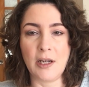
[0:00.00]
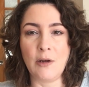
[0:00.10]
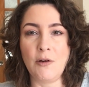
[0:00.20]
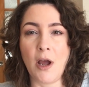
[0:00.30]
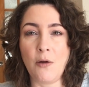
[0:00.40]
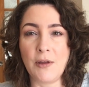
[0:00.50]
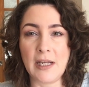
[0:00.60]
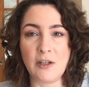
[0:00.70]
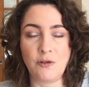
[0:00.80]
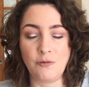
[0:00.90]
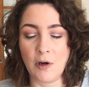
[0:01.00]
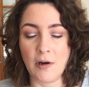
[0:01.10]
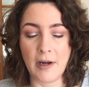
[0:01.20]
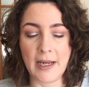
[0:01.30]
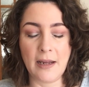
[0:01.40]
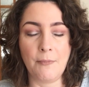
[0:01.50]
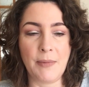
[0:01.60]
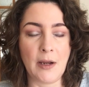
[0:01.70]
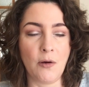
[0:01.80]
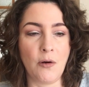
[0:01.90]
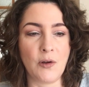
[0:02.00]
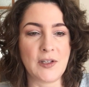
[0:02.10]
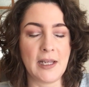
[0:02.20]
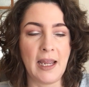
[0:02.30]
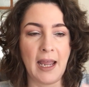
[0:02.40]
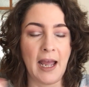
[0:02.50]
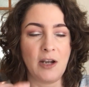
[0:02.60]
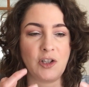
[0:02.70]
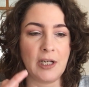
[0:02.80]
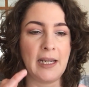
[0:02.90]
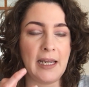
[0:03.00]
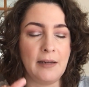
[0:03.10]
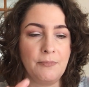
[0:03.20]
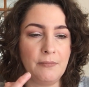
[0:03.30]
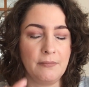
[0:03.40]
You know that it's dry because it actually